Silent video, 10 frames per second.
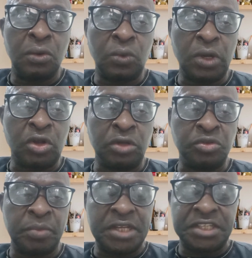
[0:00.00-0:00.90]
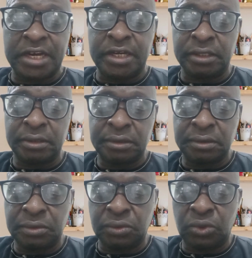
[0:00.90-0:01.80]
Welcome to my channel,
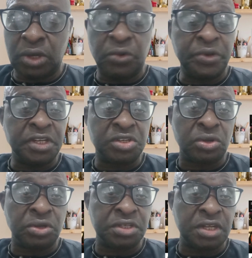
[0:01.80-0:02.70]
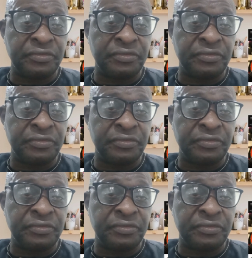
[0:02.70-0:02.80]
where we discuss